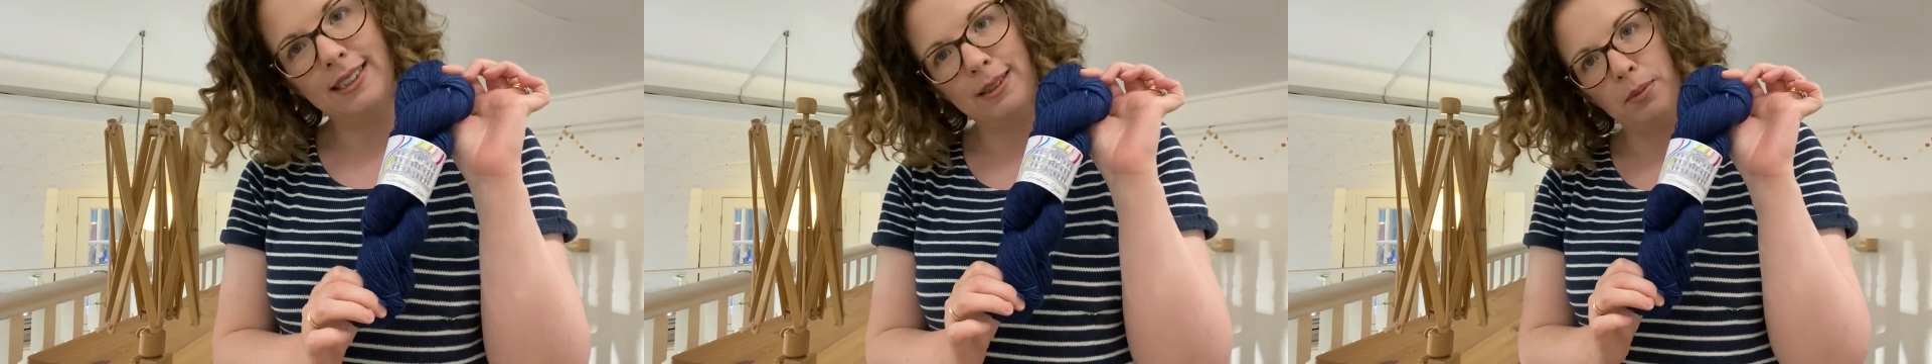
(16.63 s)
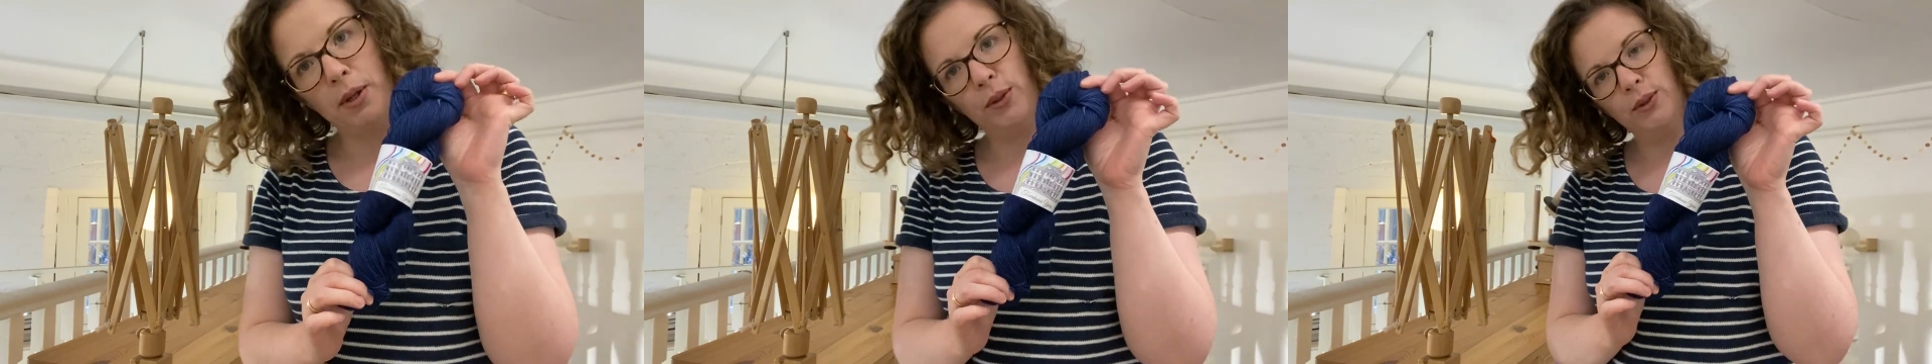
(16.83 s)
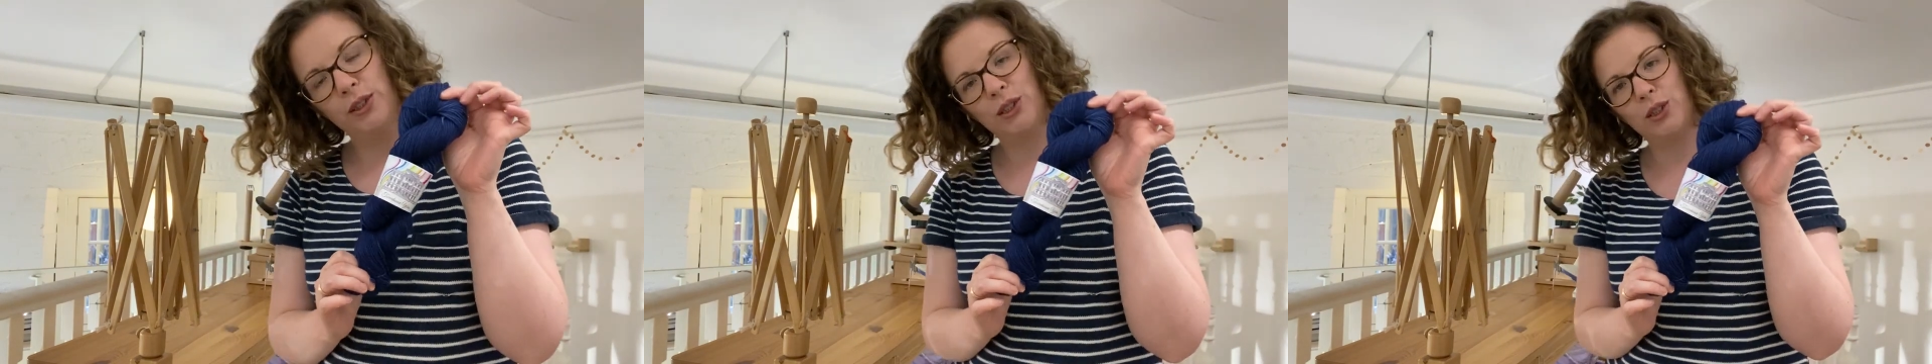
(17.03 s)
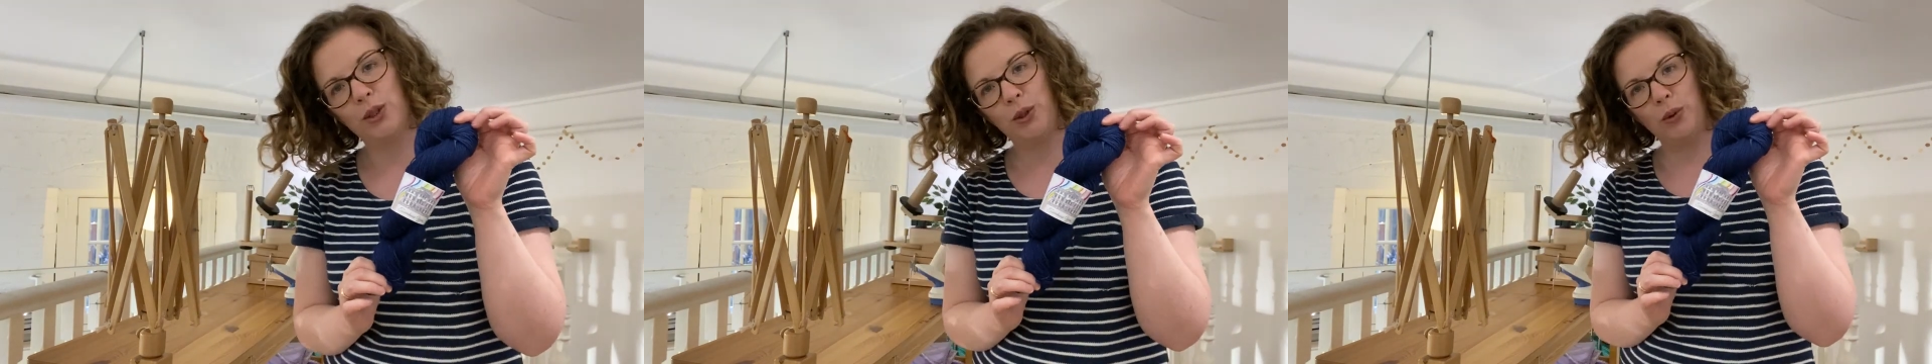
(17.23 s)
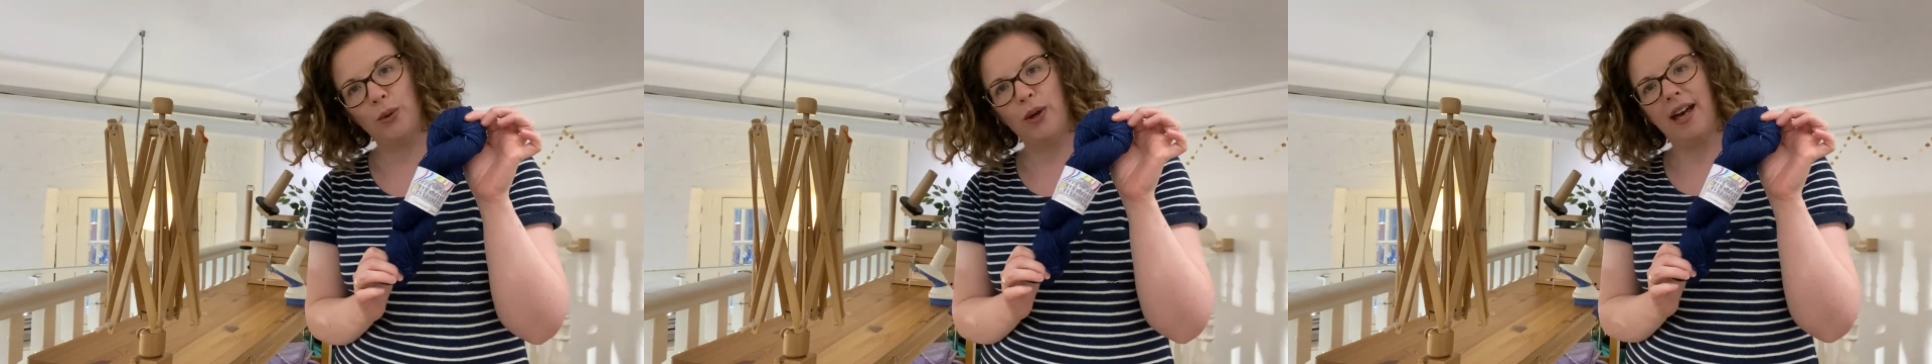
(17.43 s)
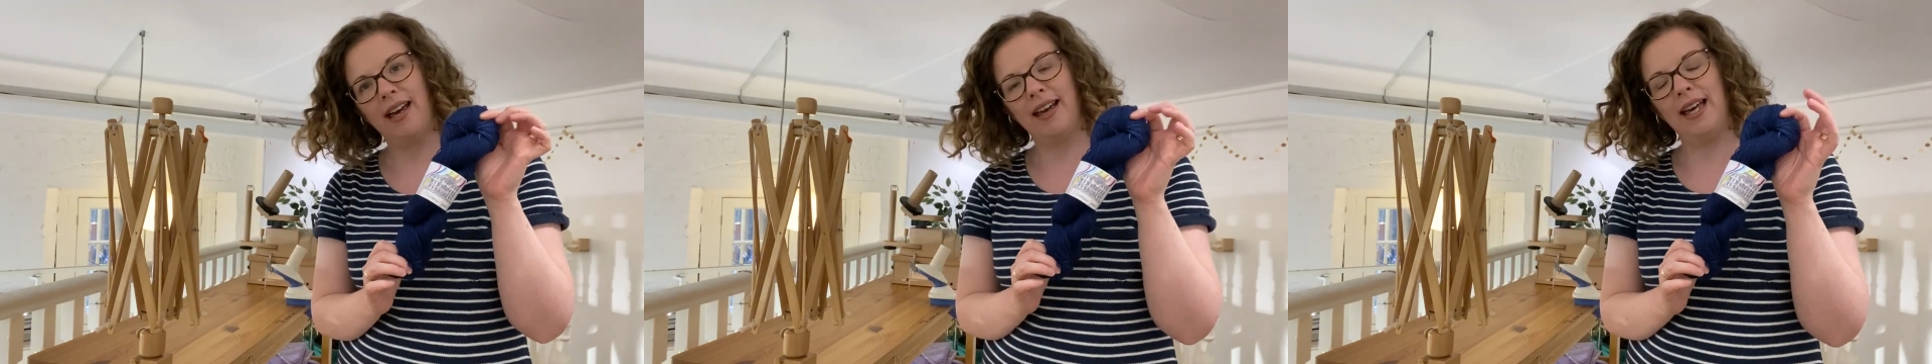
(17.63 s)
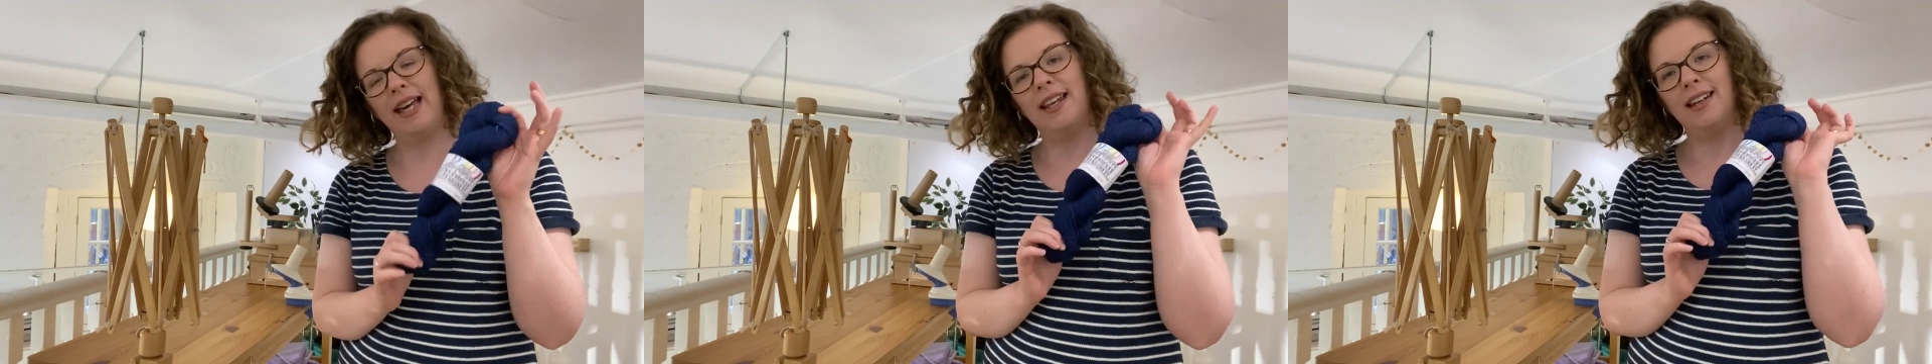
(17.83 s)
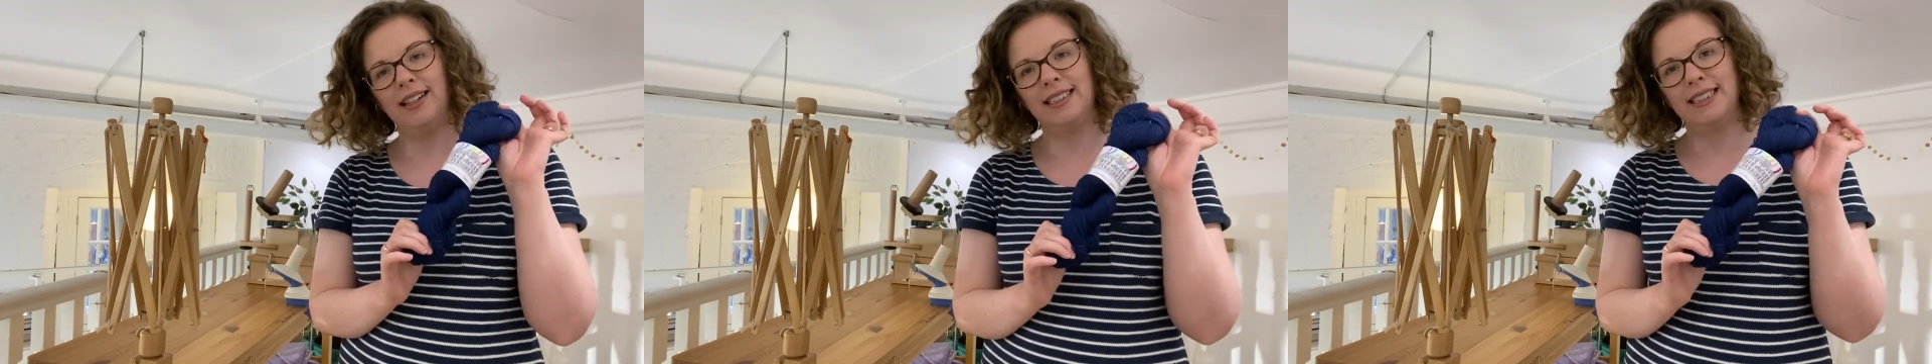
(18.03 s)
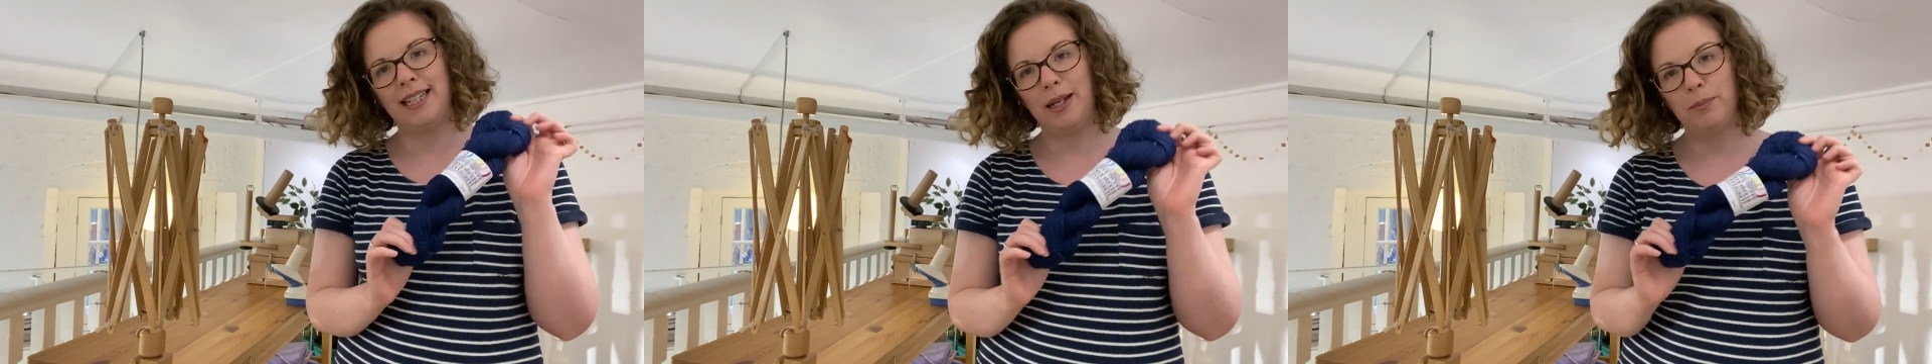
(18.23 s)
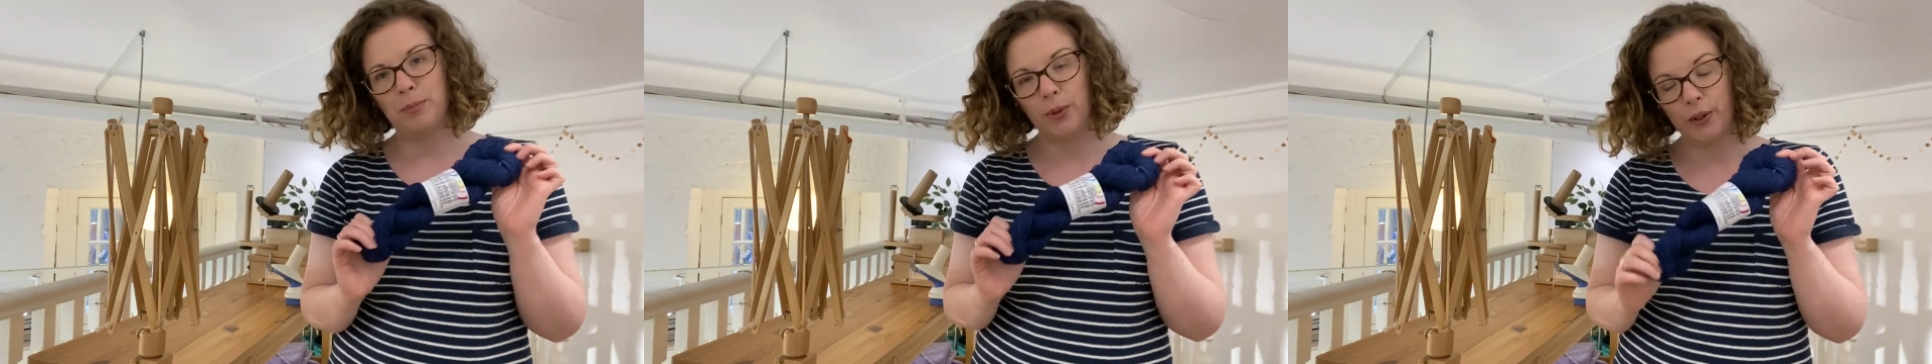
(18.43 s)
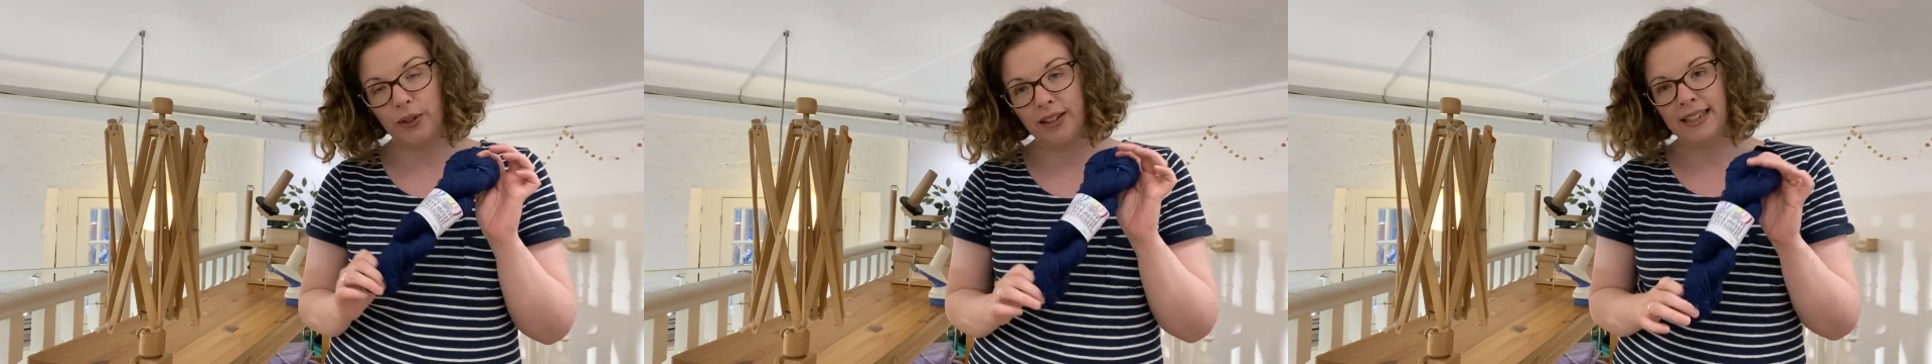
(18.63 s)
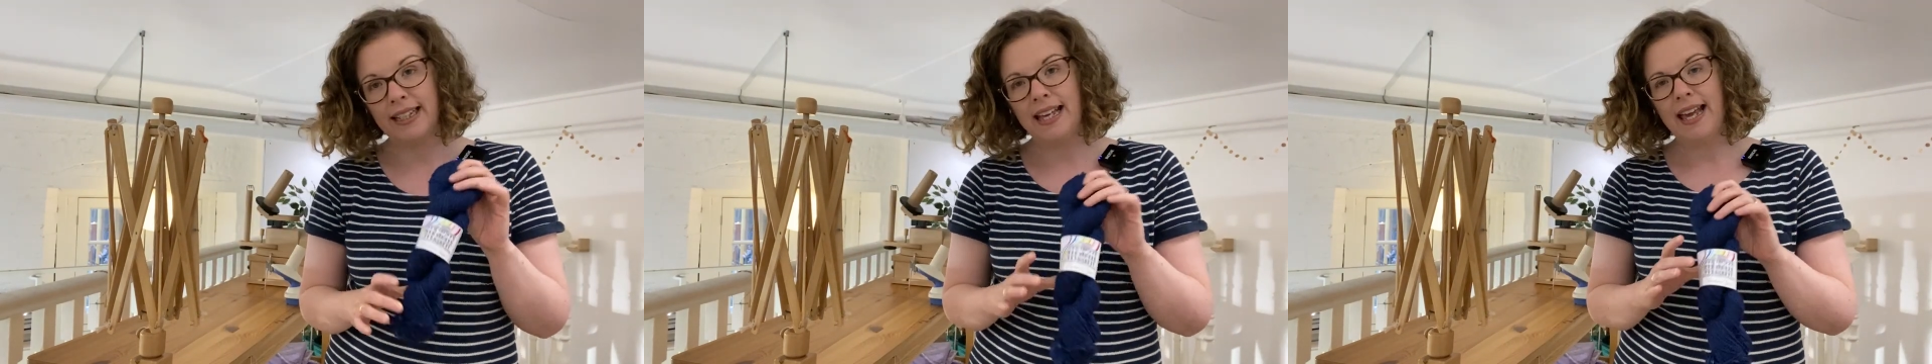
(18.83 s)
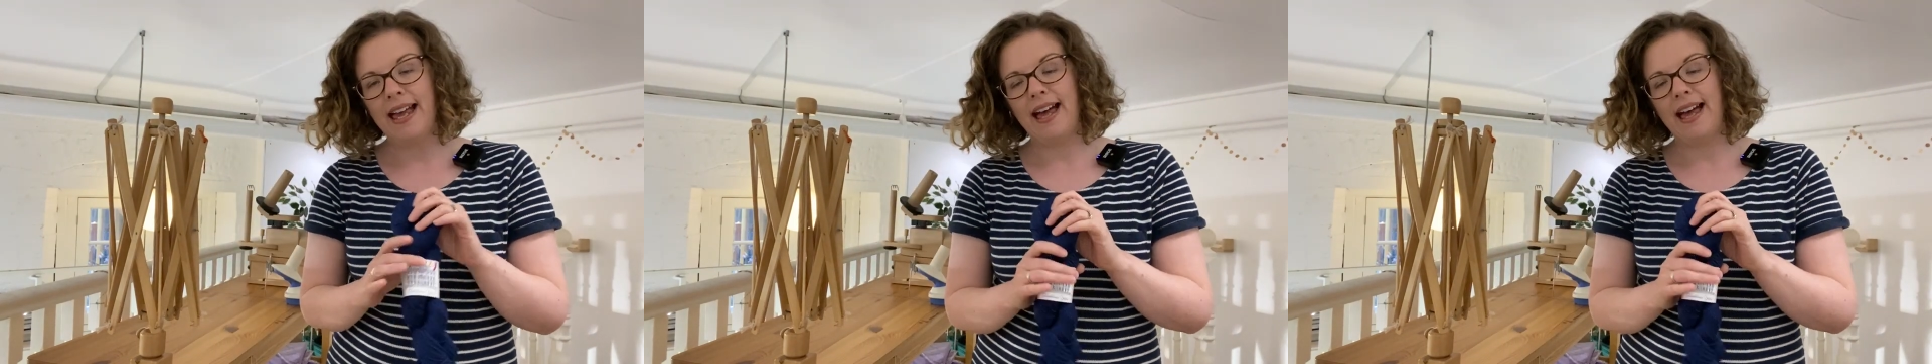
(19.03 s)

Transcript: as opposed to uh, a nice neat ball.